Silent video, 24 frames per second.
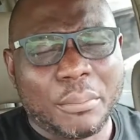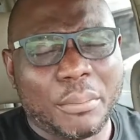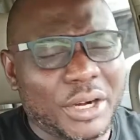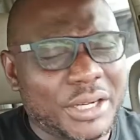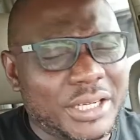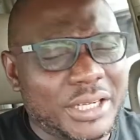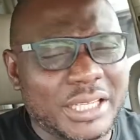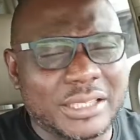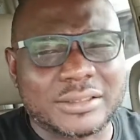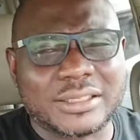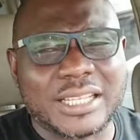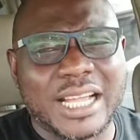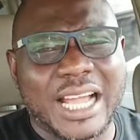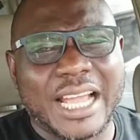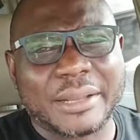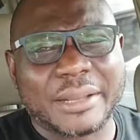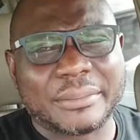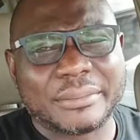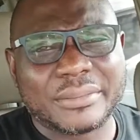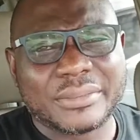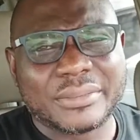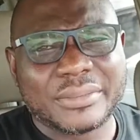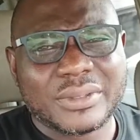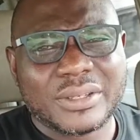But this
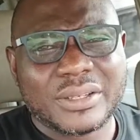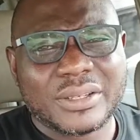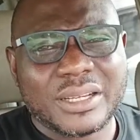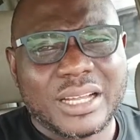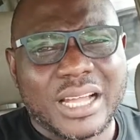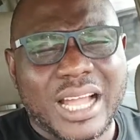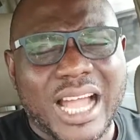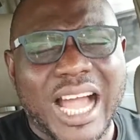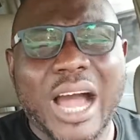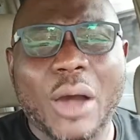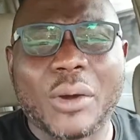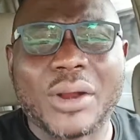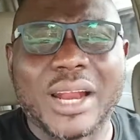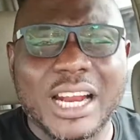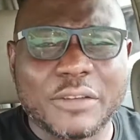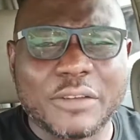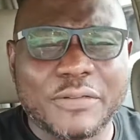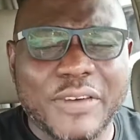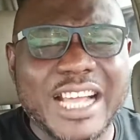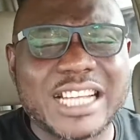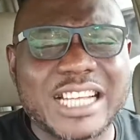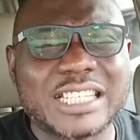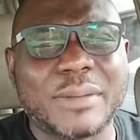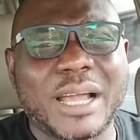time, I will
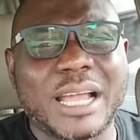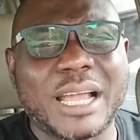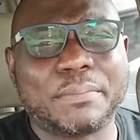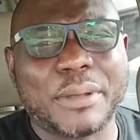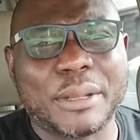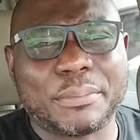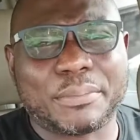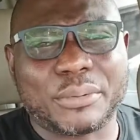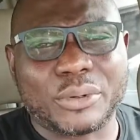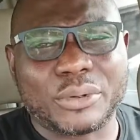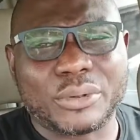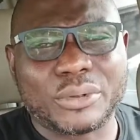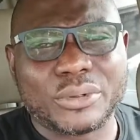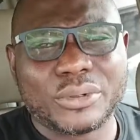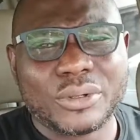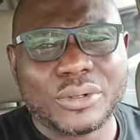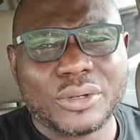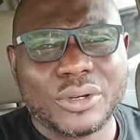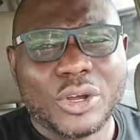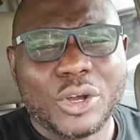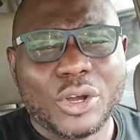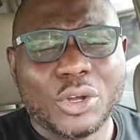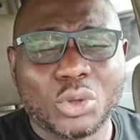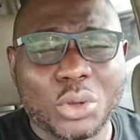advise my people
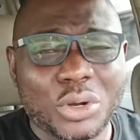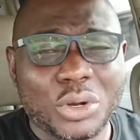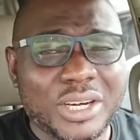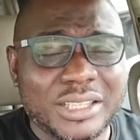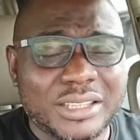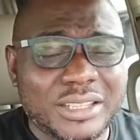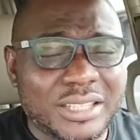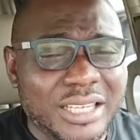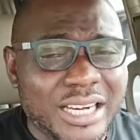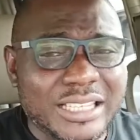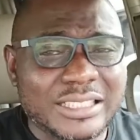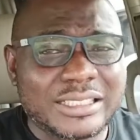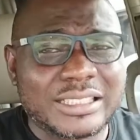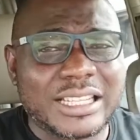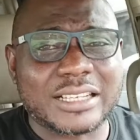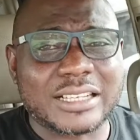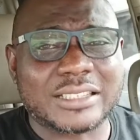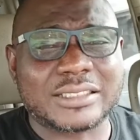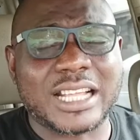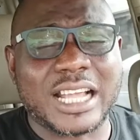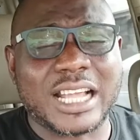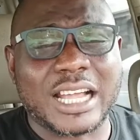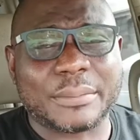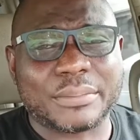to retrace
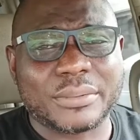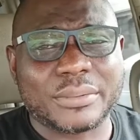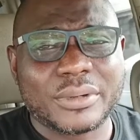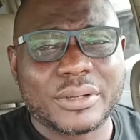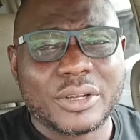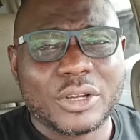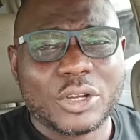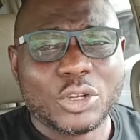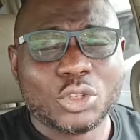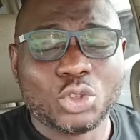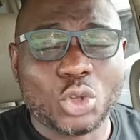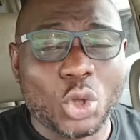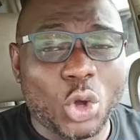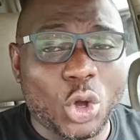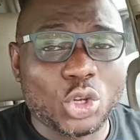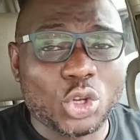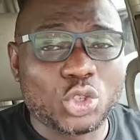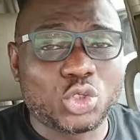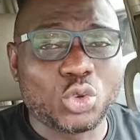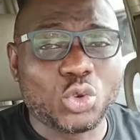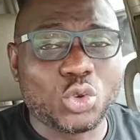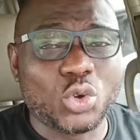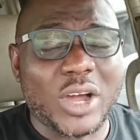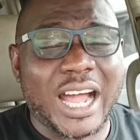their step,
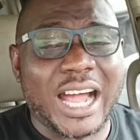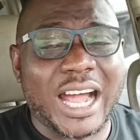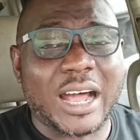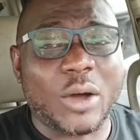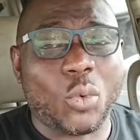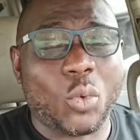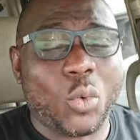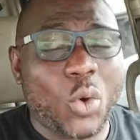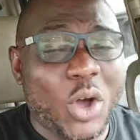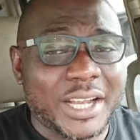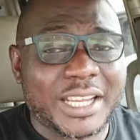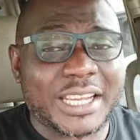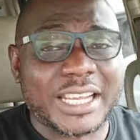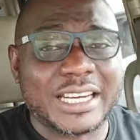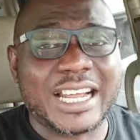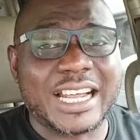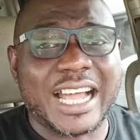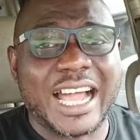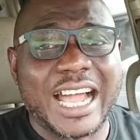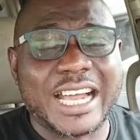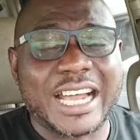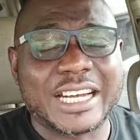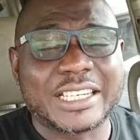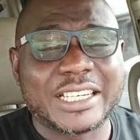those who are
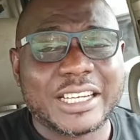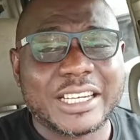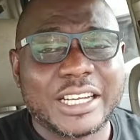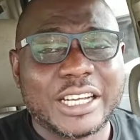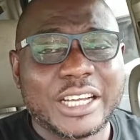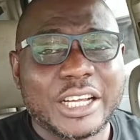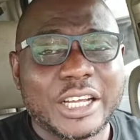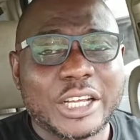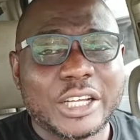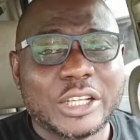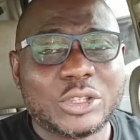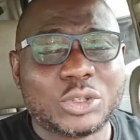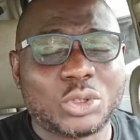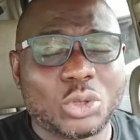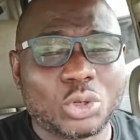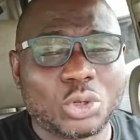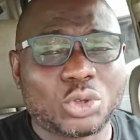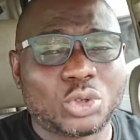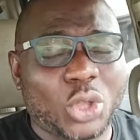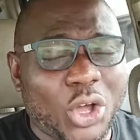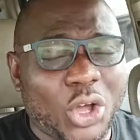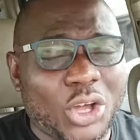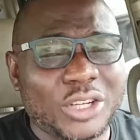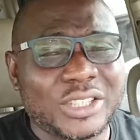working hard
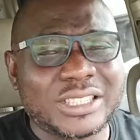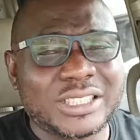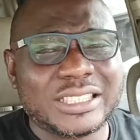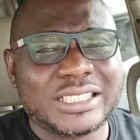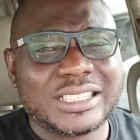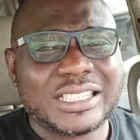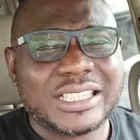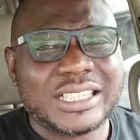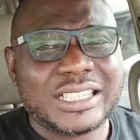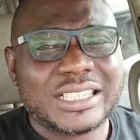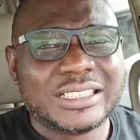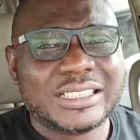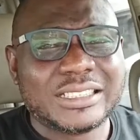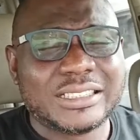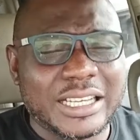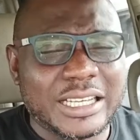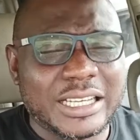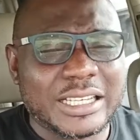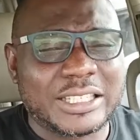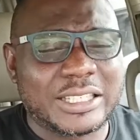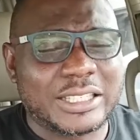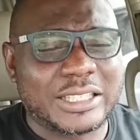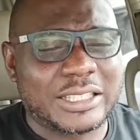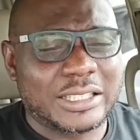to turn
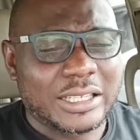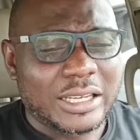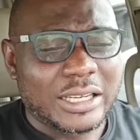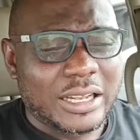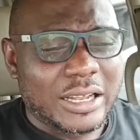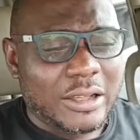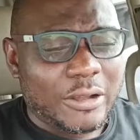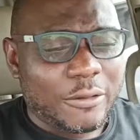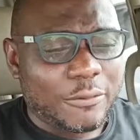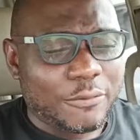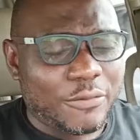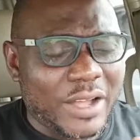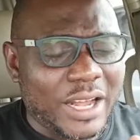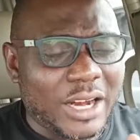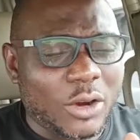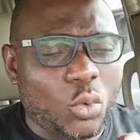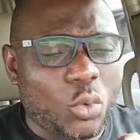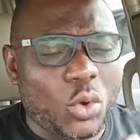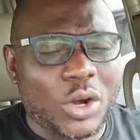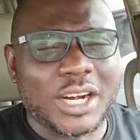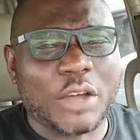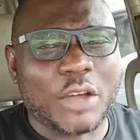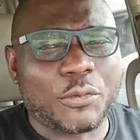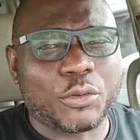this very
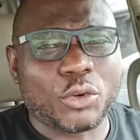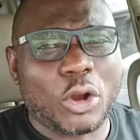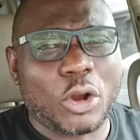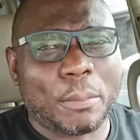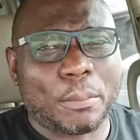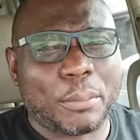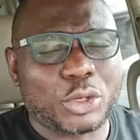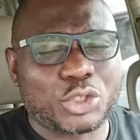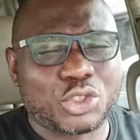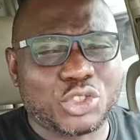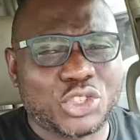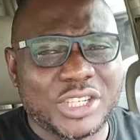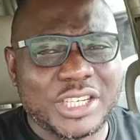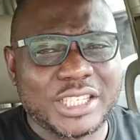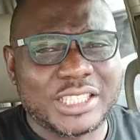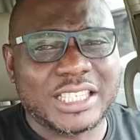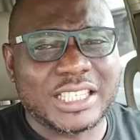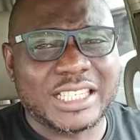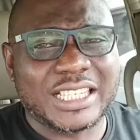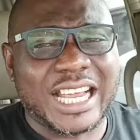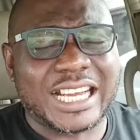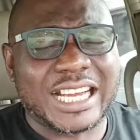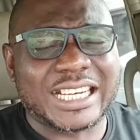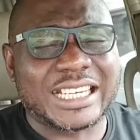wonderful
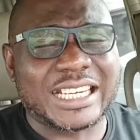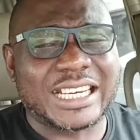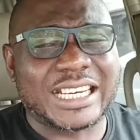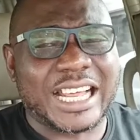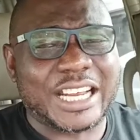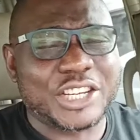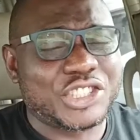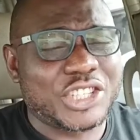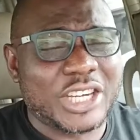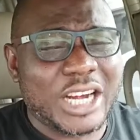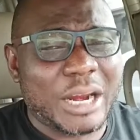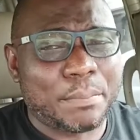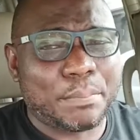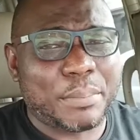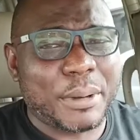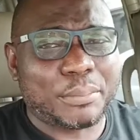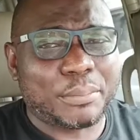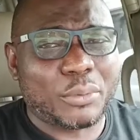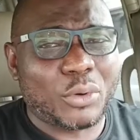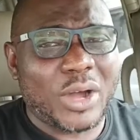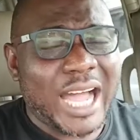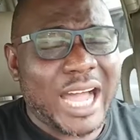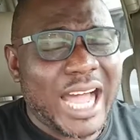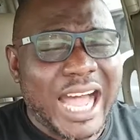opportunity that the Nigerian
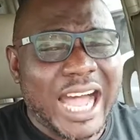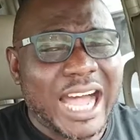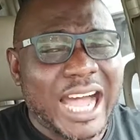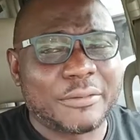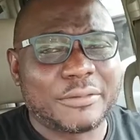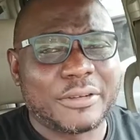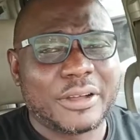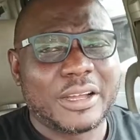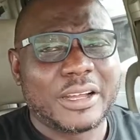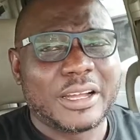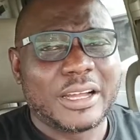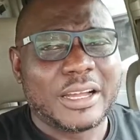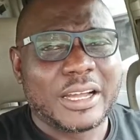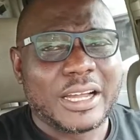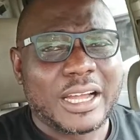people have